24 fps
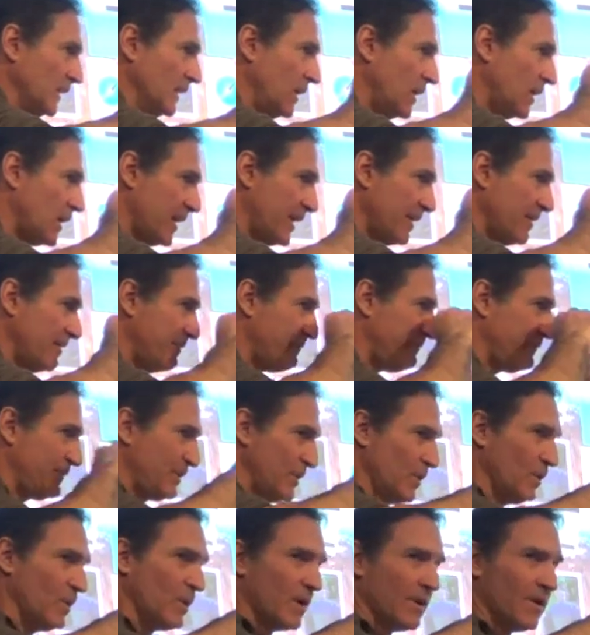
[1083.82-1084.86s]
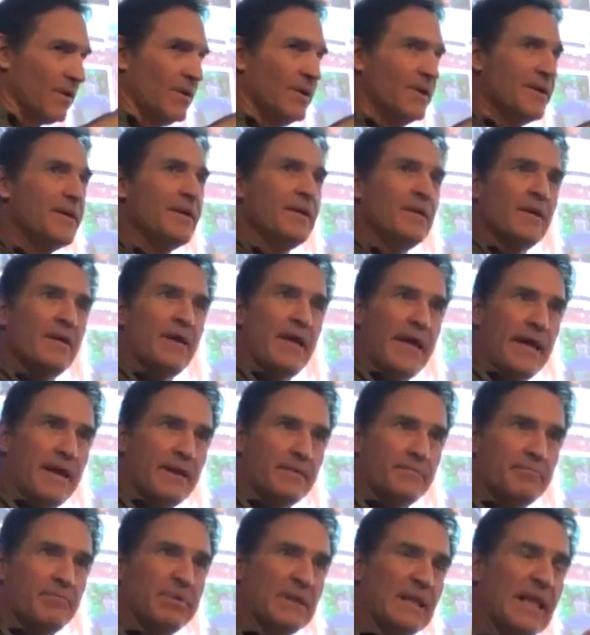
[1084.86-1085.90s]
look in the viewer
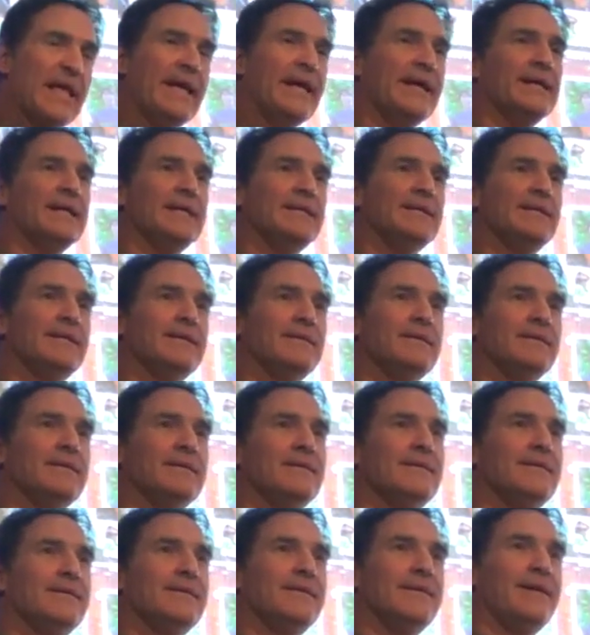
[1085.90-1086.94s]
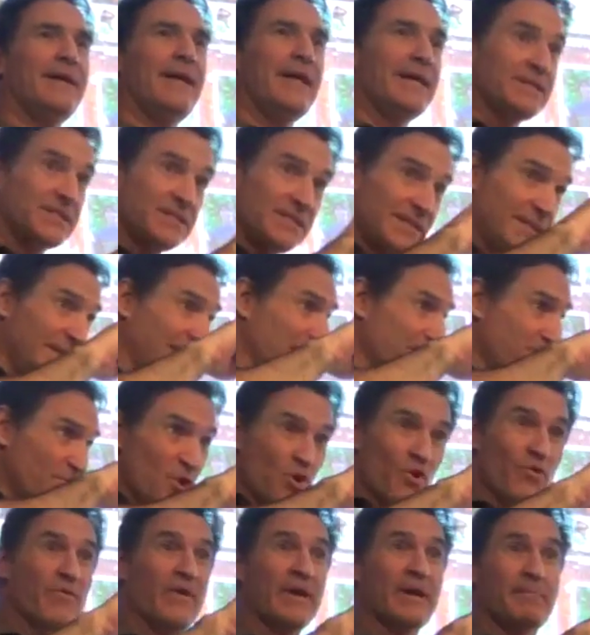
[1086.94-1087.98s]
and play it and see
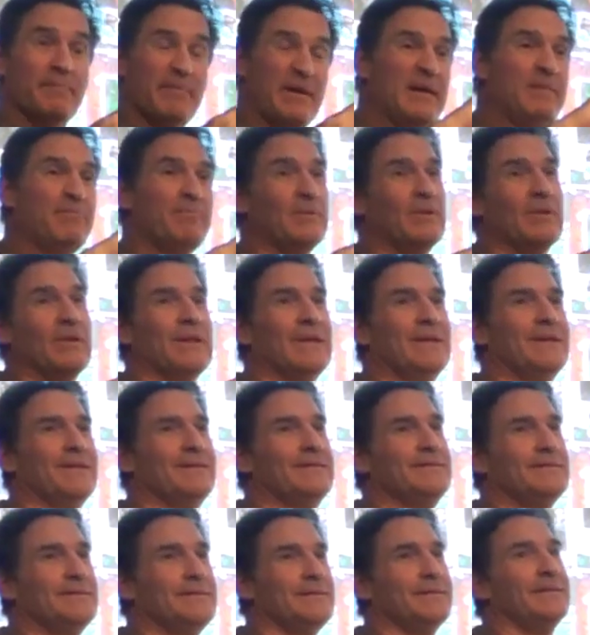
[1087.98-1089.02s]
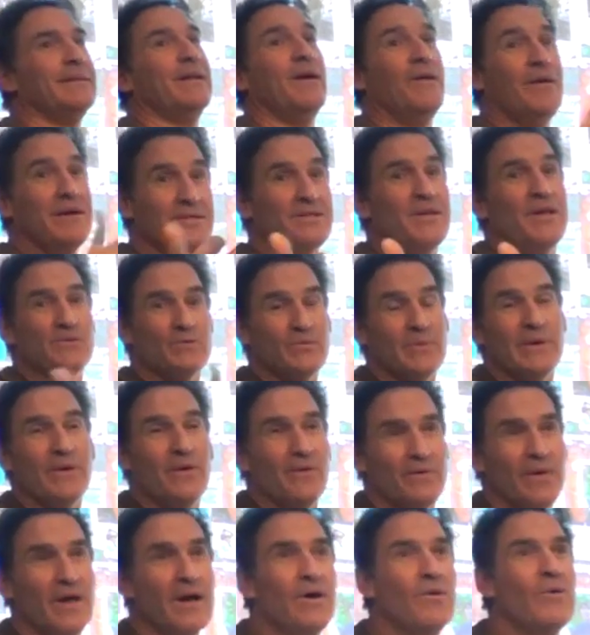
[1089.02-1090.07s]
moving people, you know, as, as we
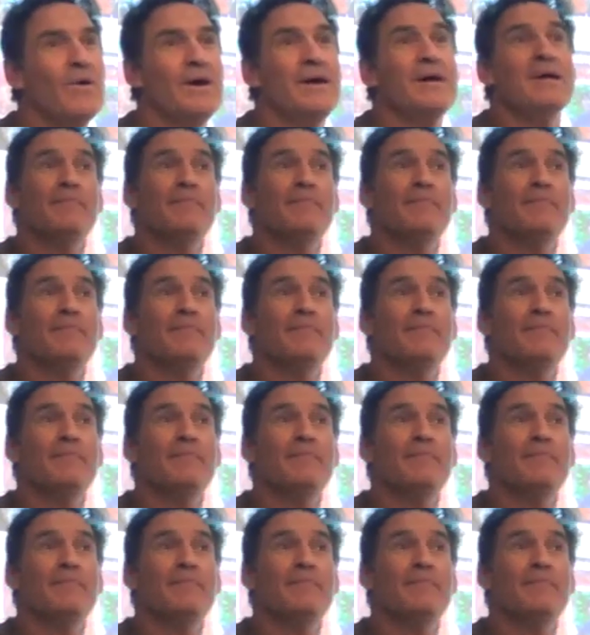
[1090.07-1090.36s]
all know.